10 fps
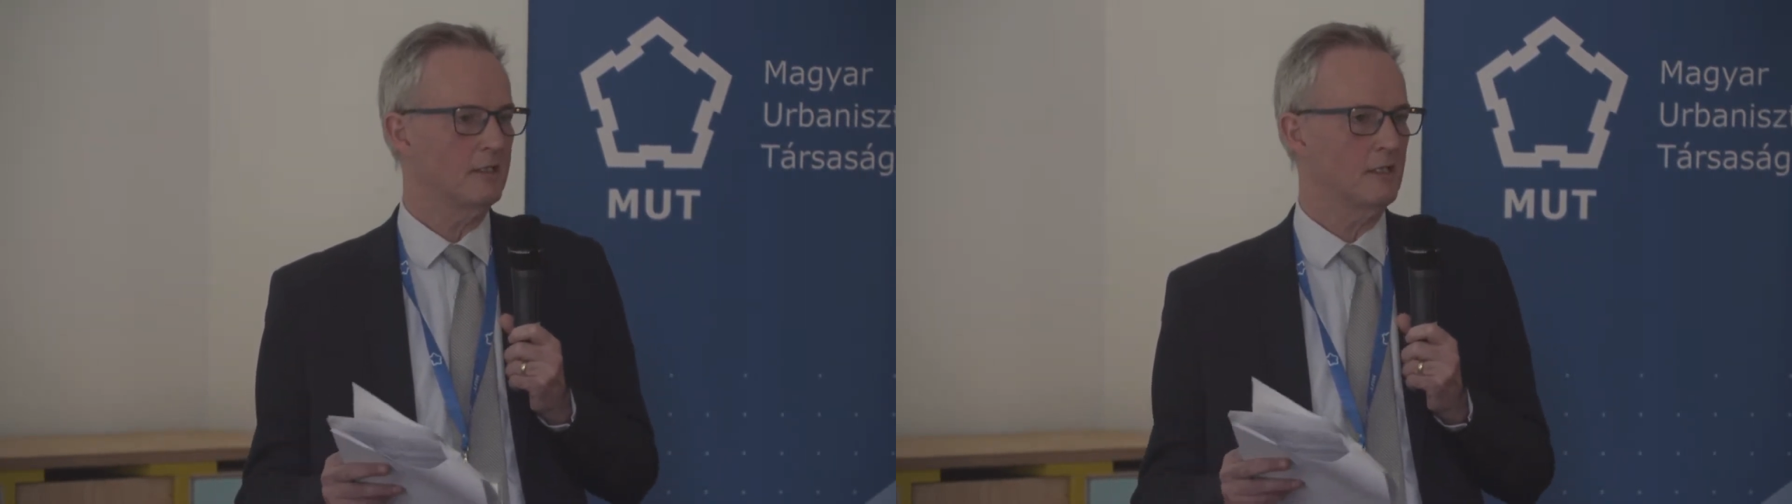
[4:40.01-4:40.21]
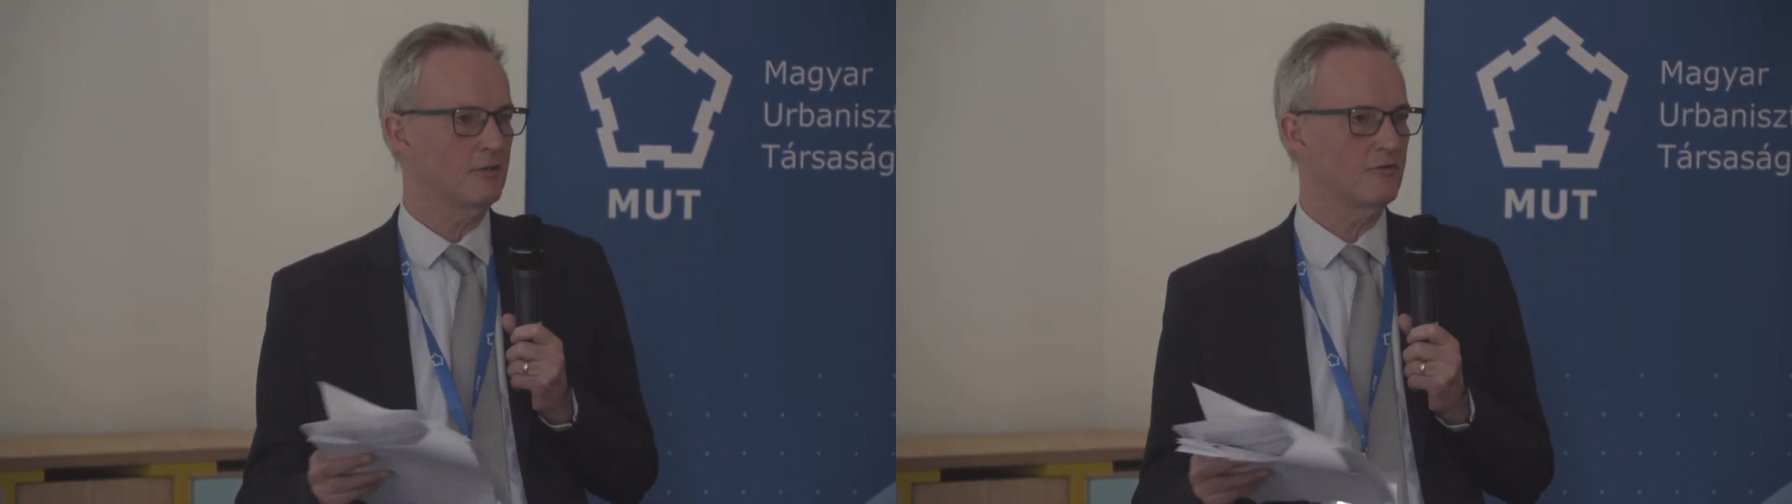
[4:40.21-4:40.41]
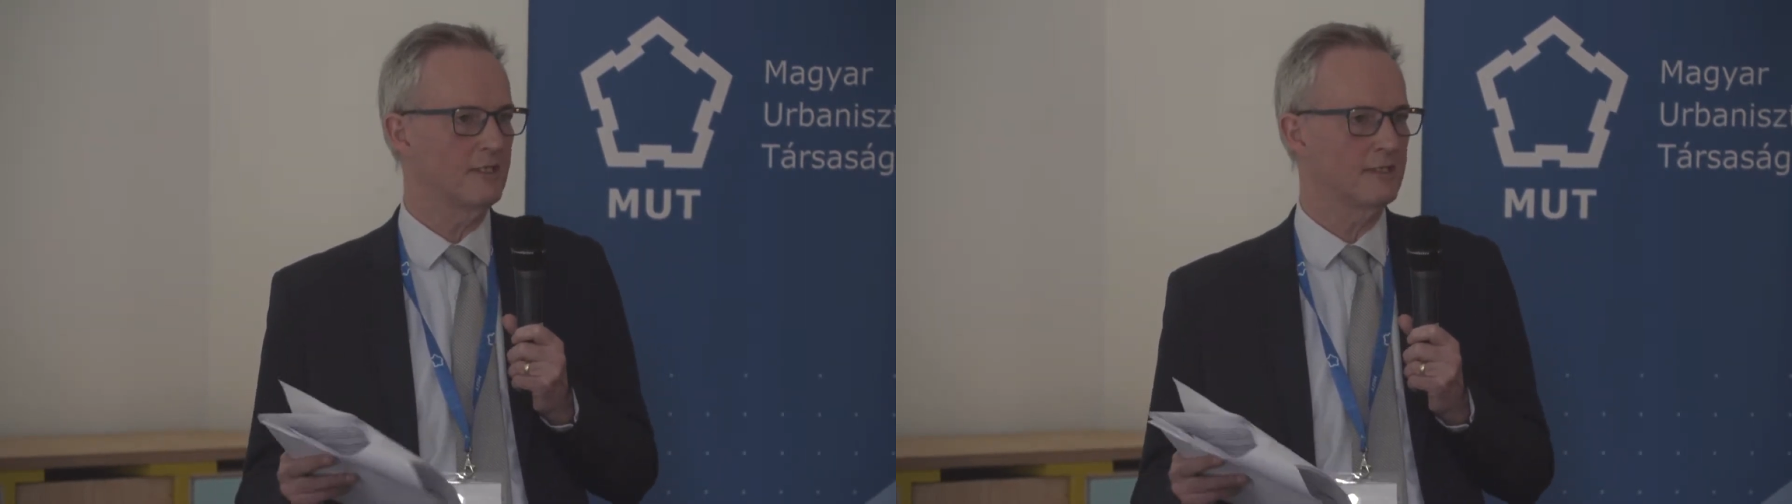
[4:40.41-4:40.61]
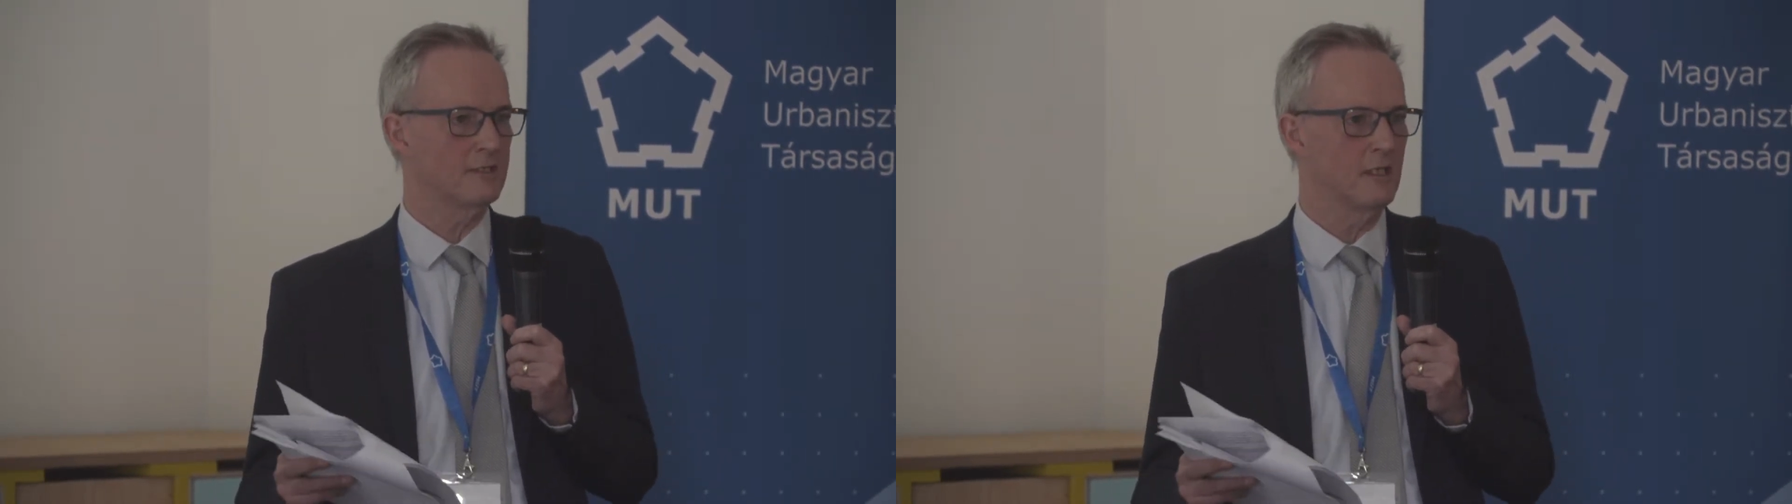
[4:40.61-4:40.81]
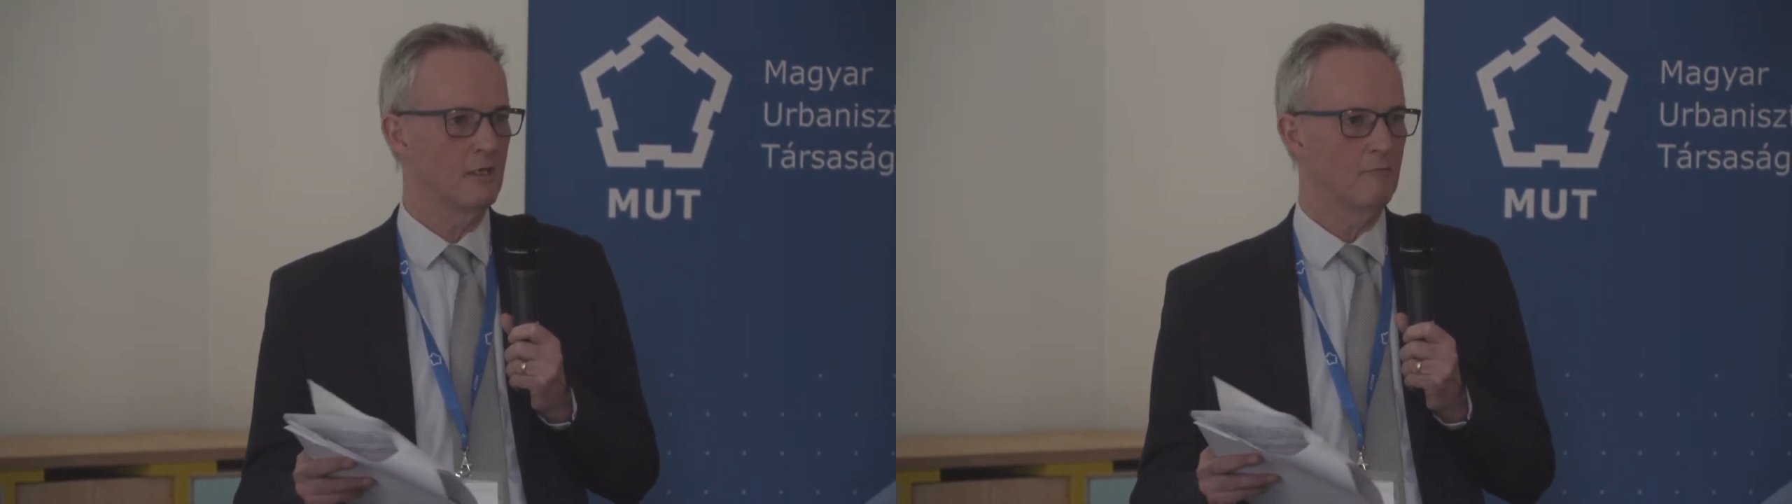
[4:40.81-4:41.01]

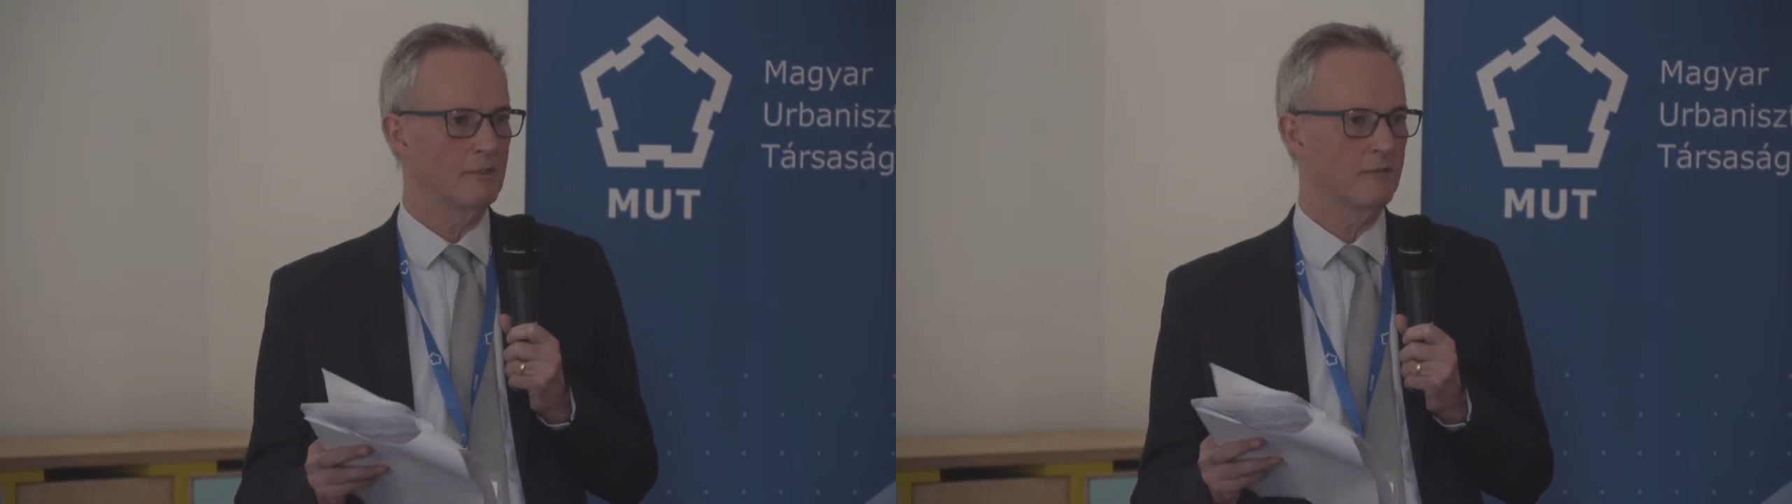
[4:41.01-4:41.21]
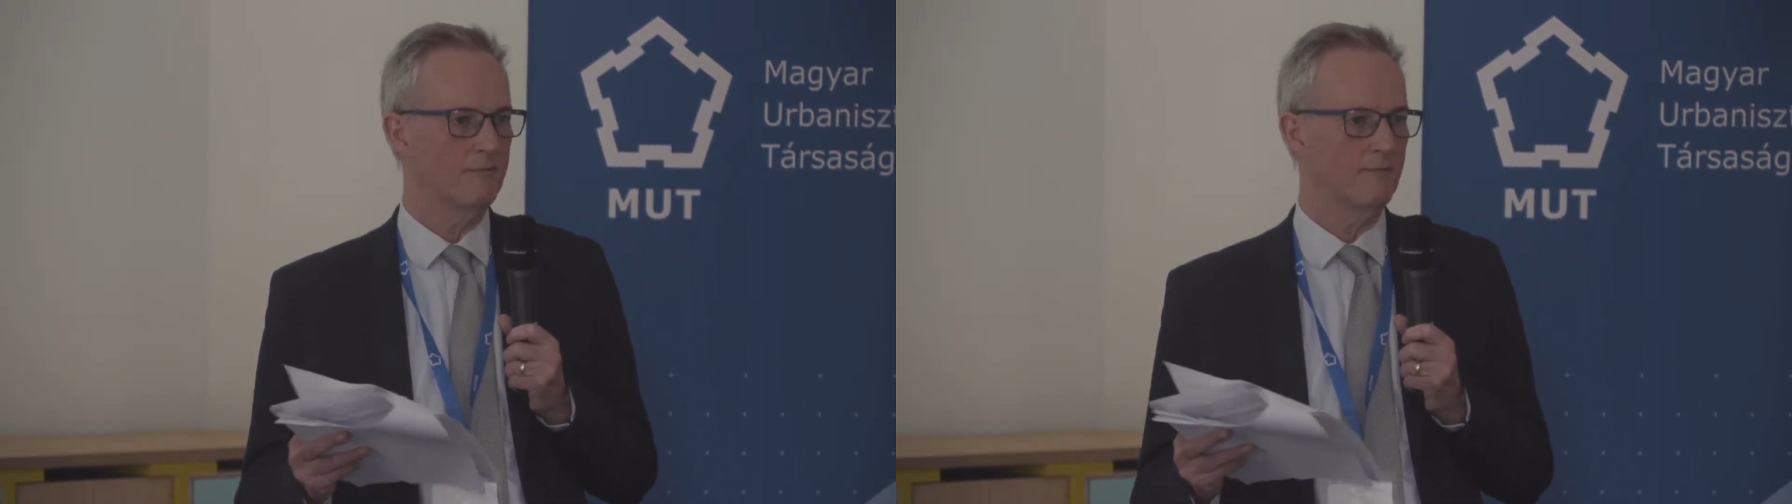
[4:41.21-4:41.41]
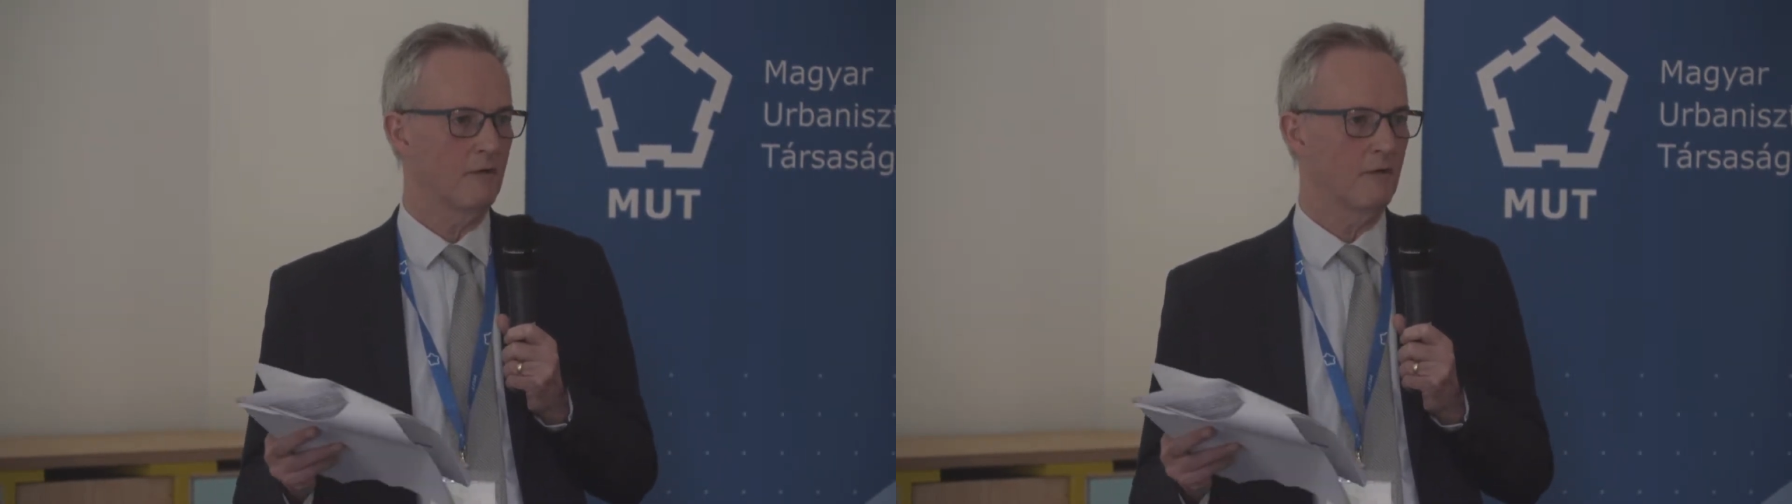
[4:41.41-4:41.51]
countries which are